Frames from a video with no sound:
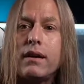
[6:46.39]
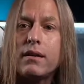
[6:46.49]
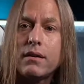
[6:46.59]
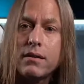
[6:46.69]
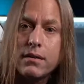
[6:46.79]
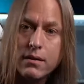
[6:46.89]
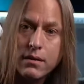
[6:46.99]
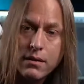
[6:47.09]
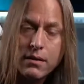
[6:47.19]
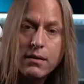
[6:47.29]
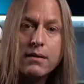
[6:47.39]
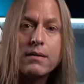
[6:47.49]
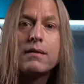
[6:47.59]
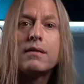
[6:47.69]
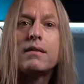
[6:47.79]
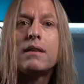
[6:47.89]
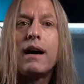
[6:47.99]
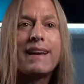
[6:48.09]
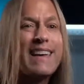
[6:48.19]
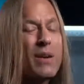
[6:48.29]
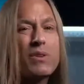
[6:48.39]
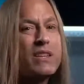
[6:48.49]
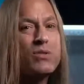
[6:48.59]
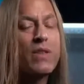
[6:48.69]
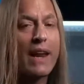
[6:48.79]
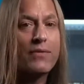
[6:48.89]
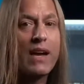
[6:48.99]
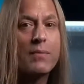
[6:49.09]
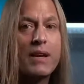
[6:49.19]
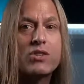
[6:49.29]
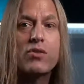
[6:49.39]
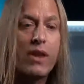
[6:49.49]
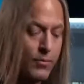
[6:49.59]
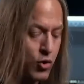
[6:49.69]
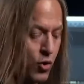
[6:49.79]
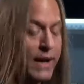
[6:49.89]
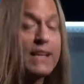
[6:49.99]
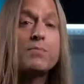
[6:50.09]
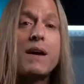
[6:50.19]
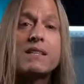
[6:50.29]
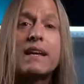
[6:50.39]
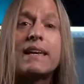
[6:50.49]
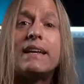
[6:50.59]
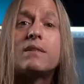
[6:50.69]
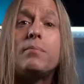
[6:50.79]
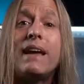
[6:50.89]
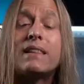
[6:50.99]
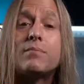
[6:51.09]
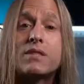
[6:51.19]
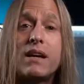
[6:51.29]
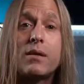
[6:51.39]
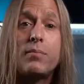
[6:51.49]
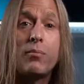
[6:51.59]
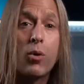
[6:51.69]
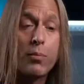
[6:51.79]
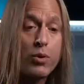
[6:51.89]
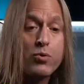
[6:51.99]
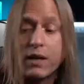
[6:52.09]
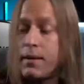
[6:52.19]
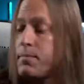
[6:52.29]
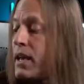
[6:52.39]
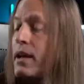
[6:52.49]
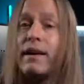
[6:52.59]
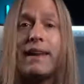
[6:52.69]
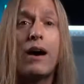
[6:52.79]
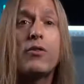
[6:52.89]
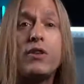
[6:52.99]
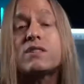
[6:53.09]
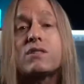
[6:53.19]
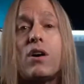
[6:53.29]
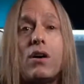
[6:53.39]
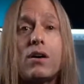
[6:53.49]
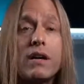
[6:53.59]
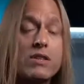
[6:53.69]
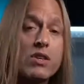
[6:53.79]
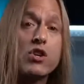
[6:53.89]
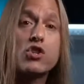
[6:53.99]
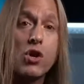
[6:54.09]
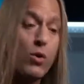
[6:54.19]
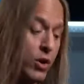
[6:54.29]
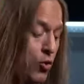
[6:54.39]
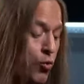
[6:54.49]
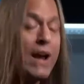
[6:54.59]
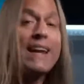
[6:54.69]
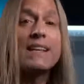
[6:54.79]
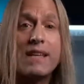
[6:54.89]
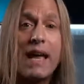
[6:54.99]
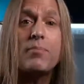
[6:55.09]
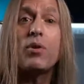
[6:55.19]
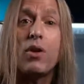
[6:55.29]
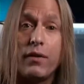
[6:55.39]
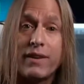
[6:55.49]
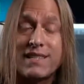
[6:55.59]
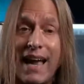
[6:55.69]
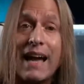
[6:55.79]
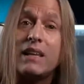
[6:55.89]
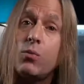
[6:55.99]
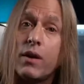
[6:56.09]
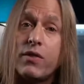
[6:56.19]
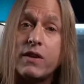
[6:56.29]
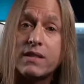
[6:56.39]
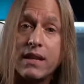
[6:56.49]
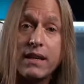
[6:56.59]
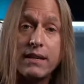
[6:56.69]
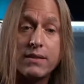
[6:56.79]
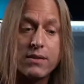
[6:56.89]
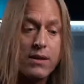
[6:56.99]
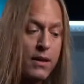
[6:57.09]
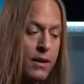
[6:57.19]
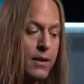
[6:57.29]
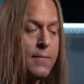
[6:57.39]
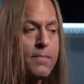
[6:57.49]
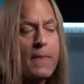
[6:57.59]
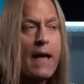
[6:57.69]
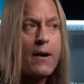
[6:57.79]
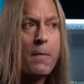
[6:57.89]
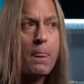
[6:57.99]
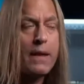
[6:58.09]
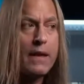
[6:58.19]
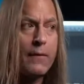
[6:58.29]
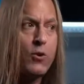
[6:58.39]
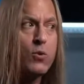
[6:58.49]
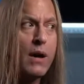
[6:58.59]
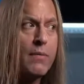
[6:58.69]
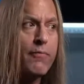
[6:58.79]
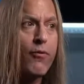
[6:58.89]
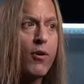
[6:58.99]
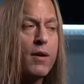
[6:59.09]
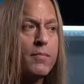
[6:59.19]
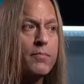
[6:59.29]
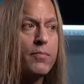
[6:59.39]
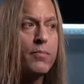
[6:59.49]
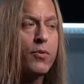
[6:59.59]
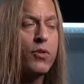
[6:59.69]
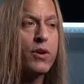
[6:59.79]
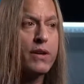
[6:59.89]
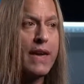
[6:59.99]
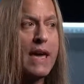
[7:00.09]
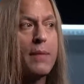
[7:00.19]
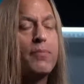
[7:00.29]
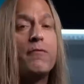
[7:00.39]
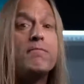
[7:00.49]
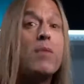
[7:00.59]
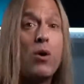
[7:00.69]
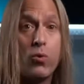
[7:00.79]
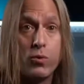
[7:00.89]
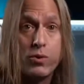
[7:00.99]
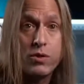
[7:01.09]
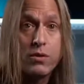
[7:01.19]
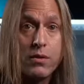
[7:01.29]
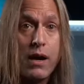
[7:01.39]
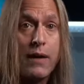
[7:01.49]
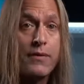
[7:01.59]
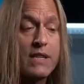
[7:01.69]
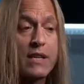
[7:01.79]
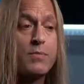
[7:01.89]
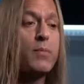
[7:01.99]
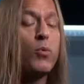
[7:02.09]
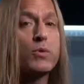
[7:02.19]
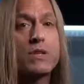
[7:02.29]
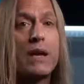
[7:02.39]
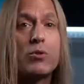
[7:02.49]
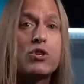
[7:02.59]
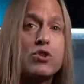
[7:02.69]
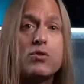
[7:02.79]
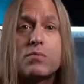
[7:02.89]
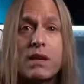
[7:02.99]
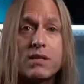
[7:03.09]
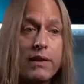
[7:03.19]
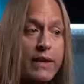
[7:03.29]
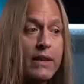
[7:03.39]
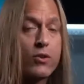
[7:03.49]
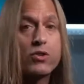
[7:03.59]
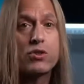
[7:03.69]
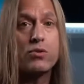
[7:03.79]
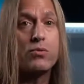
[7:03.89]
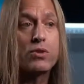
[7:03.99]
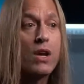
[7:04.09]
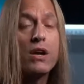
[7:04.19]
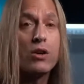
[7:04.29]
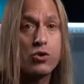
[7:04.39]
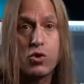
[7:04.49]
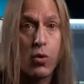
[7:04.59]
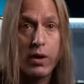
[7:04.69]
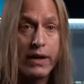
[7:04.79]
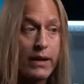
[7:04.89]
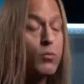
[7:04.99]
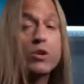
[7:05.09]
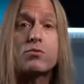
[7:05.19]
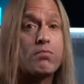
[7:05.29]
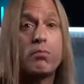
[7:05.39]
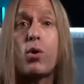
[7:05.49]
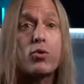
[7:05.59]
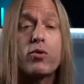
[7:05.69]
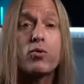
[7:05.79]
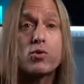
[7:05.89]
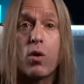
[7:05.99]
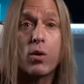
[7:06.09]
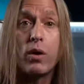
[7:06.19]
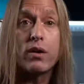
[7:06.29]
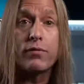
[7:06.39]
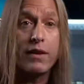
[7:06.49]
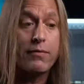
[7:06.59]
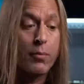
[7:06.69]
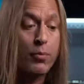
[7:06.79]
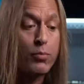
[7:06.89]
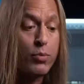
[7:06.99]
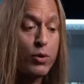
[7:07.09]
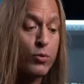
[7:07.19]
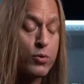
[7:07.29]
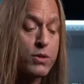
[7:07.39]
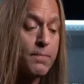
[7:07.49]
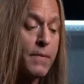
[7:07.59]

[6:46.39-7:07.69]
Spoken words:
I can't really do that. I've got to make sure that I'm trying as best I can to make them sound a bit more bluesy. Now, this song is going to show a great example of exactly what this is. Now, if you come from the camp of modes, oftentimes people will say, well, just use Mixolydian or just use Dorian, which both of those work wonderfully for blues.